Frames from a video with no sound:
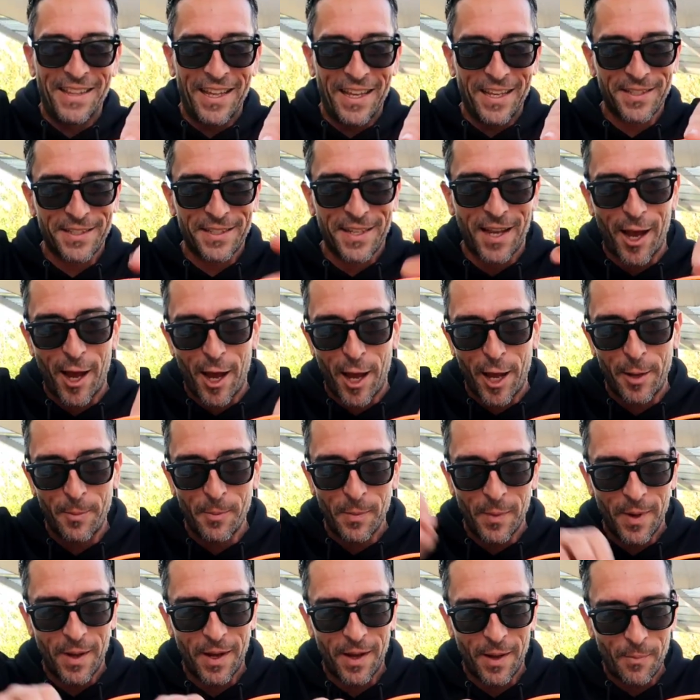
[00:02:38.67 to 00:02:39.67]
and this time,
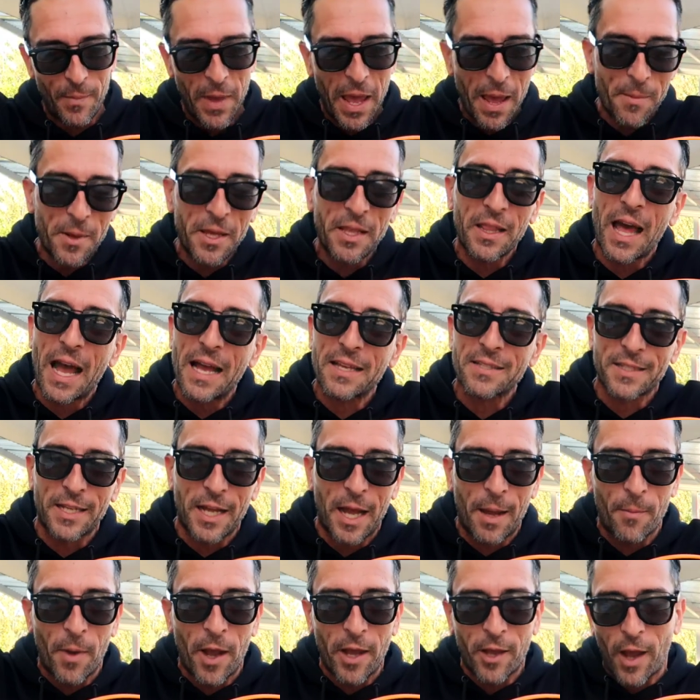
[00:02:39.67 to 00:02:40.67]
maybe last
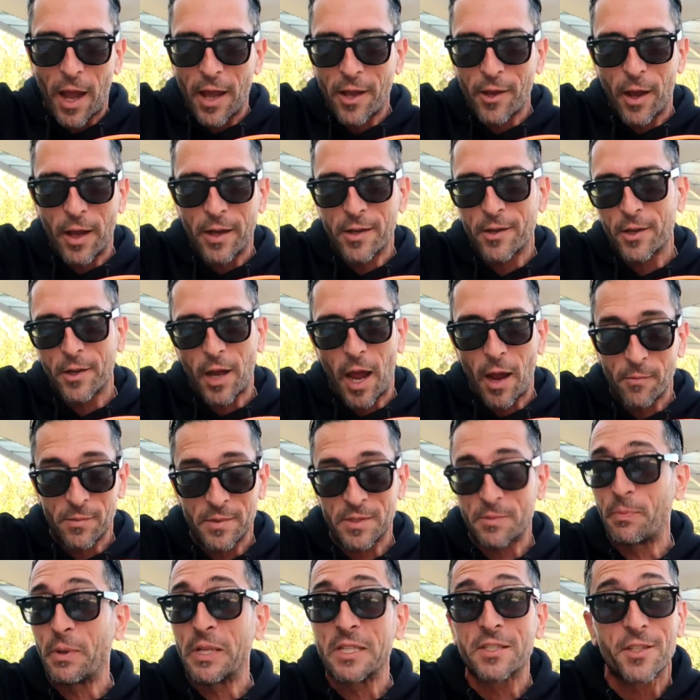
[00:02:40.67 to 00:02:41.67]
time, I, I, I,
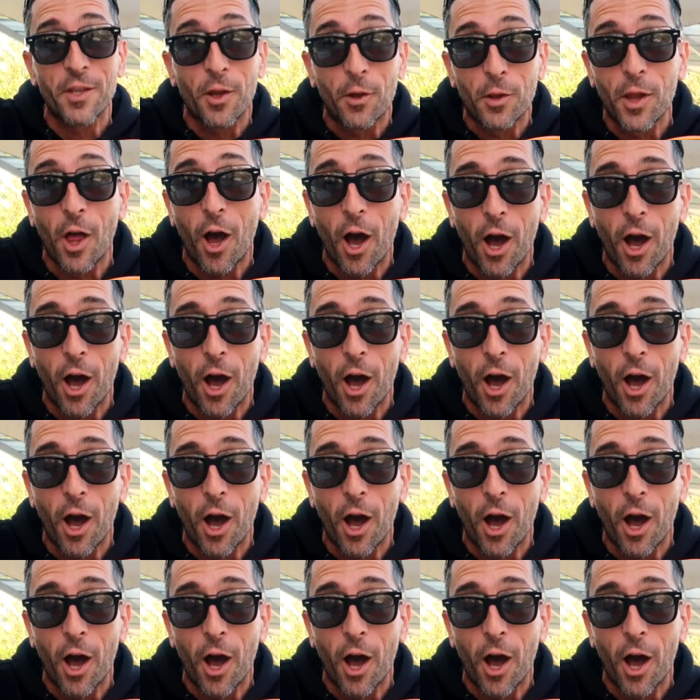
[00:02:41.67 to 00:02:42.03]
it's been so